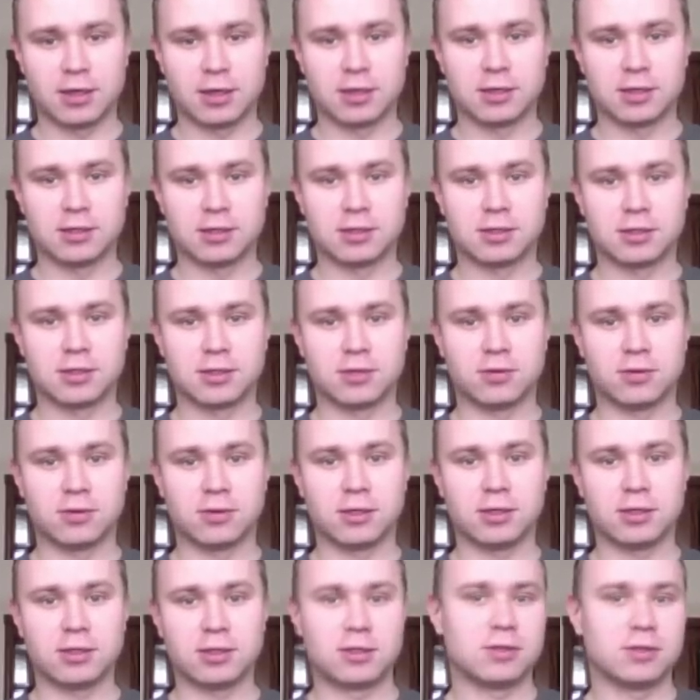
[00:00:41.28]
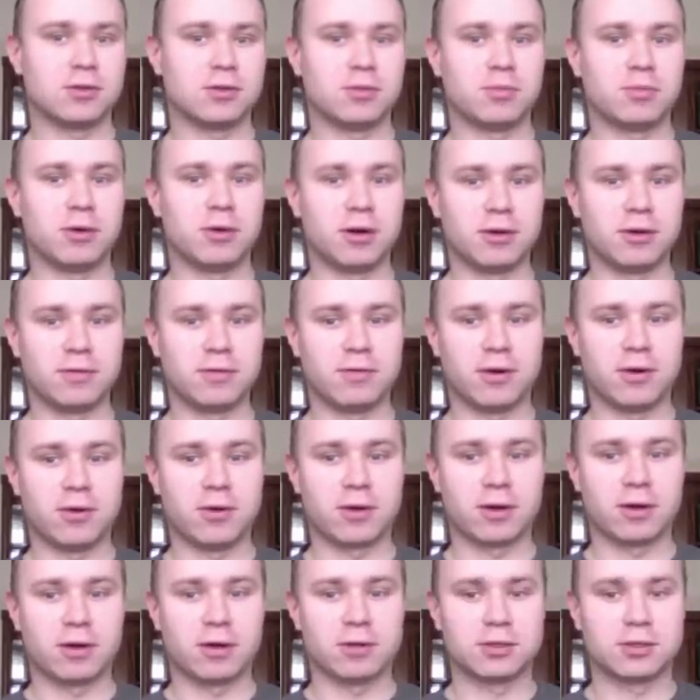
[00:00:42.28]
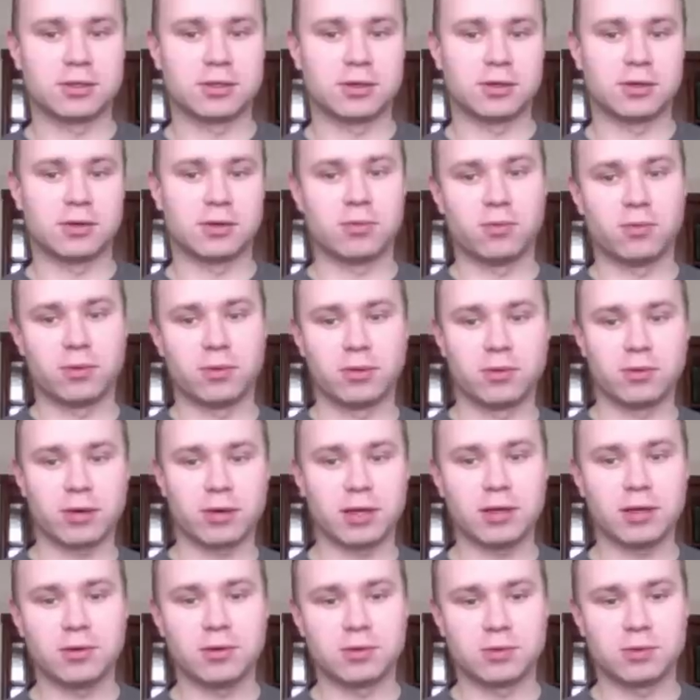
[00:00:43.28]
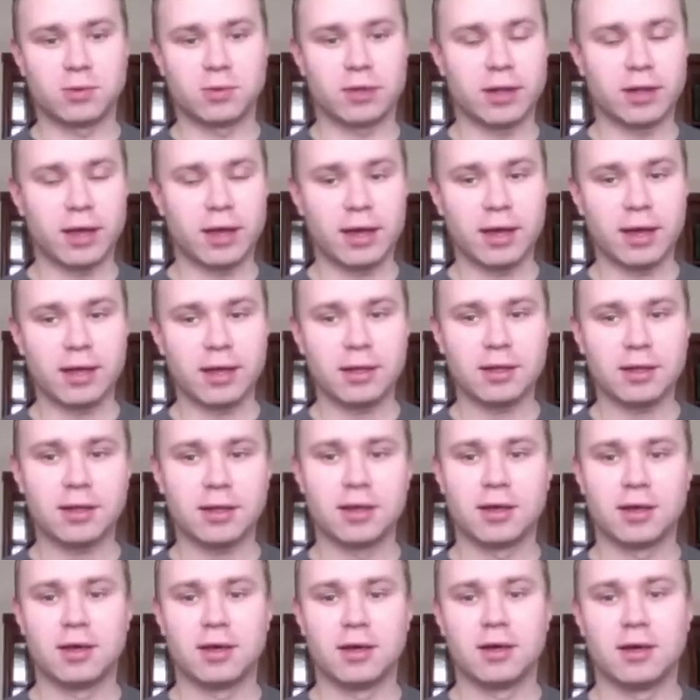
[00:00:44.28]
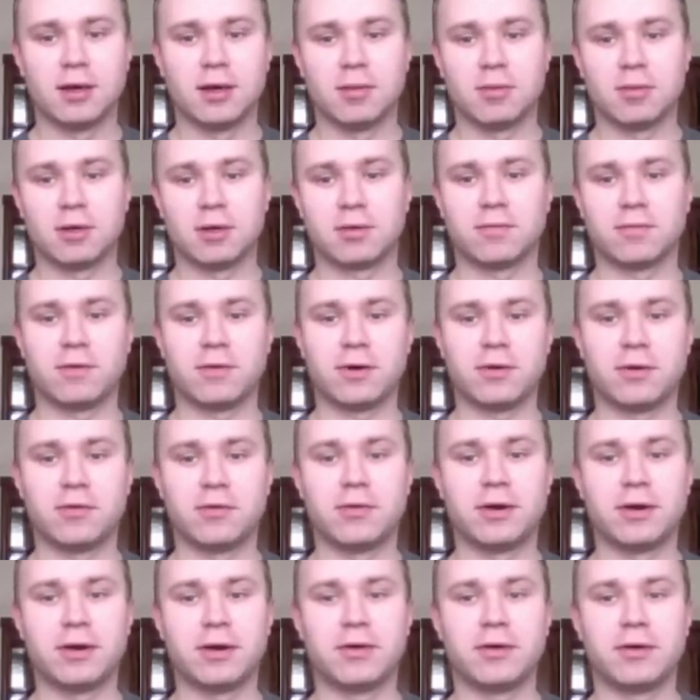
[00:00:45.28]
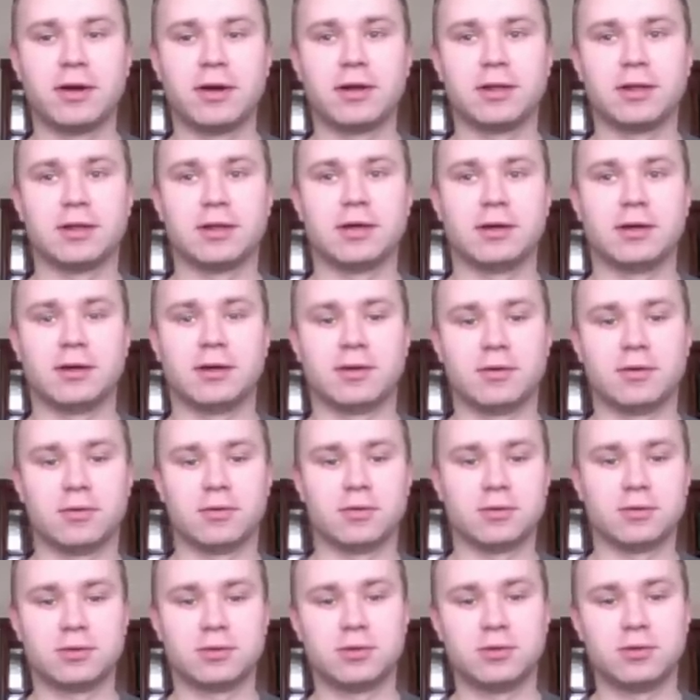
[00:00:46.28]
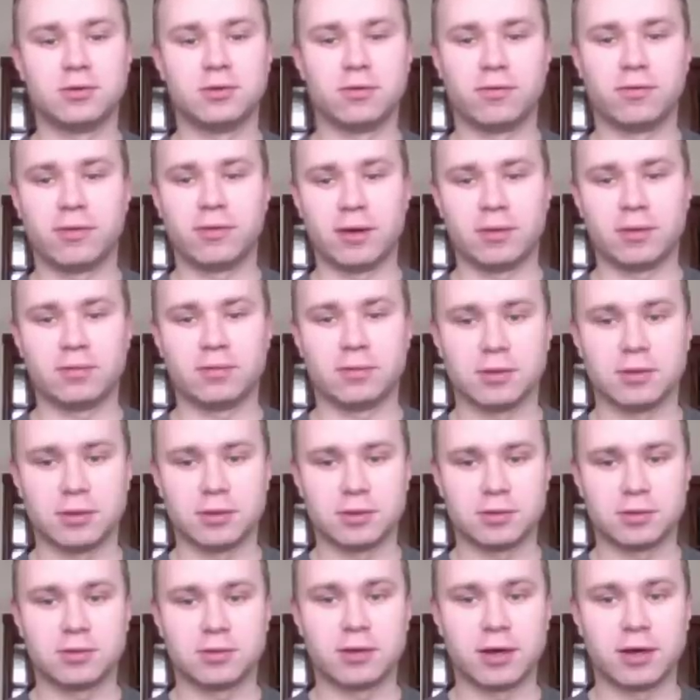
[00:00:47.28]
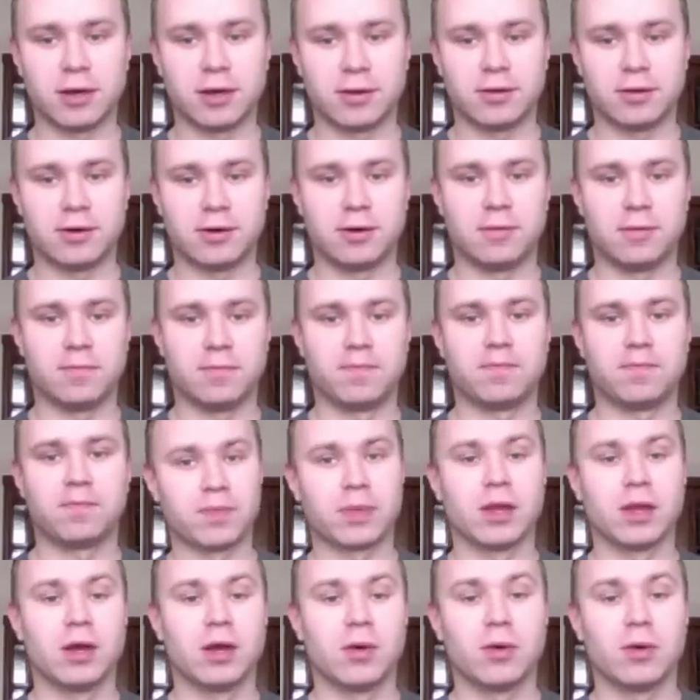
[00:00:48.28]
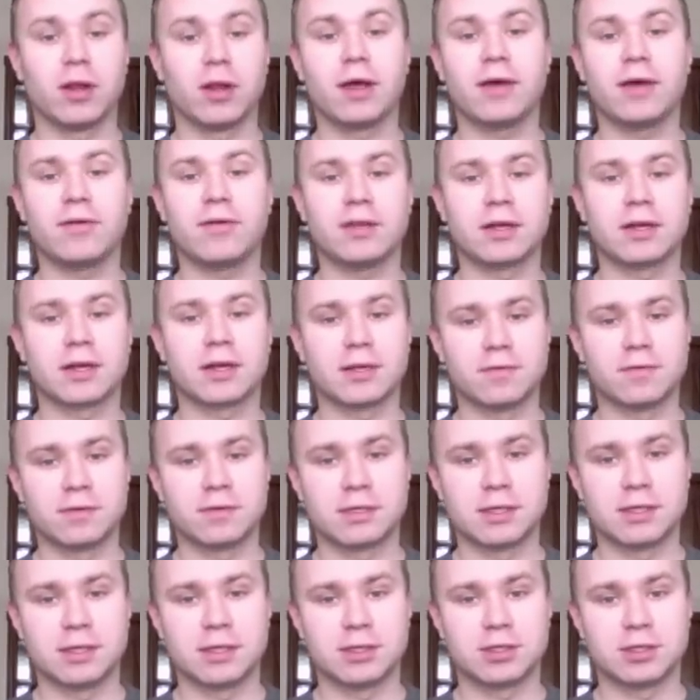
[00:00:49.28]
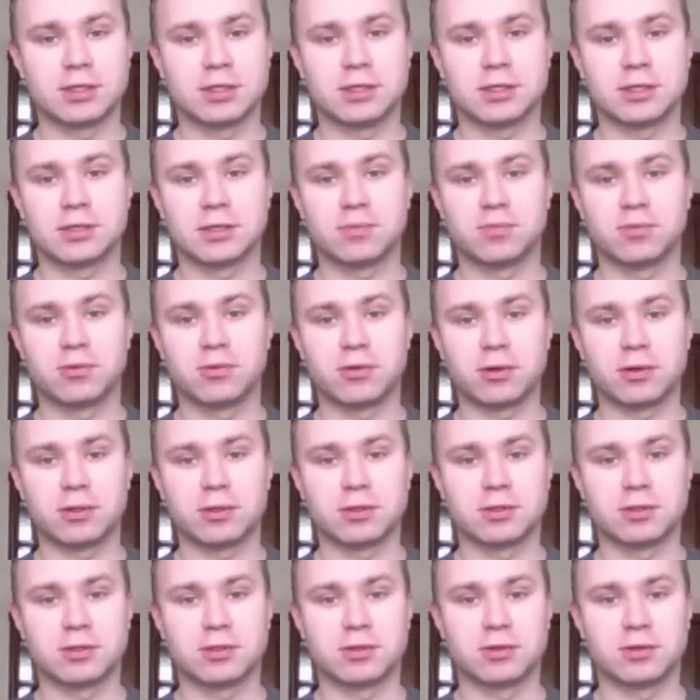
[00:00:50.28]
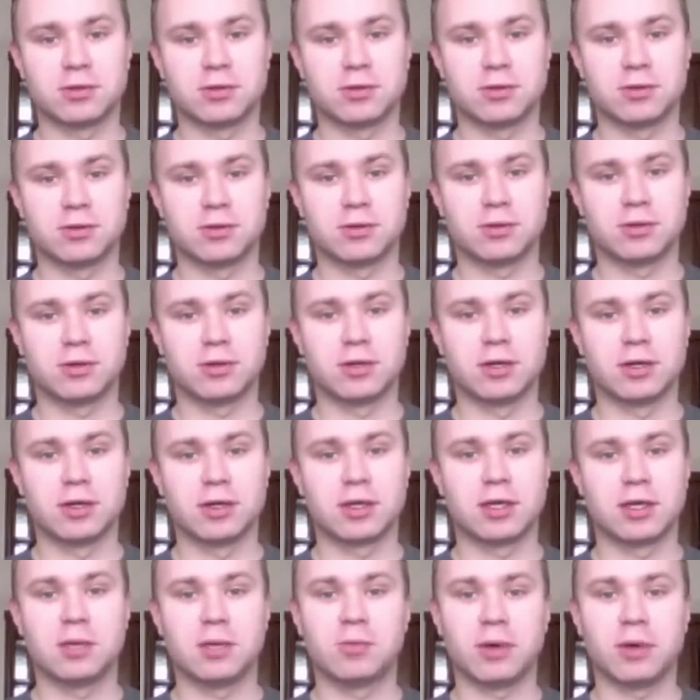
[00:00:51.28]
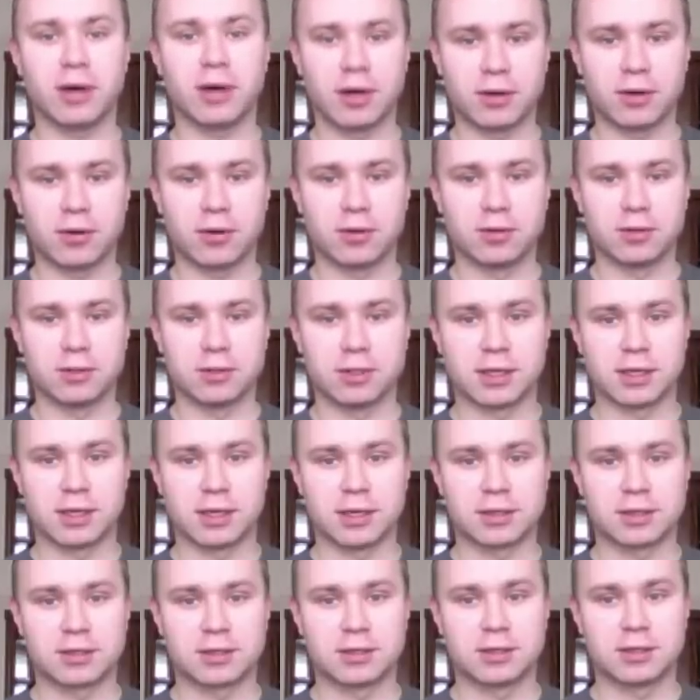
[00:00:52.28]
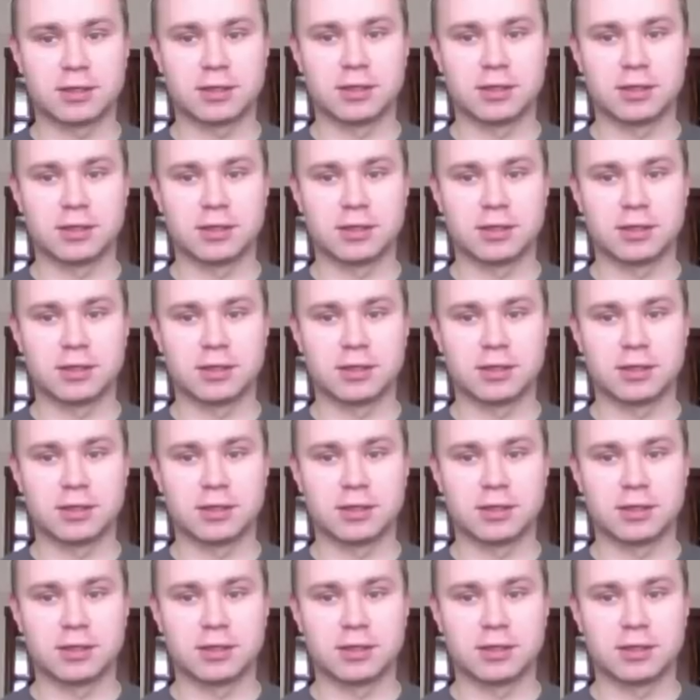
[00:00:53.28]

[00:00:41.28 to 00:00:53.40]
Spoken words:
So it's not a part of our culture. You can use one hand, but very rarely two of them together. While having a conversation, it's important to keep eye contact.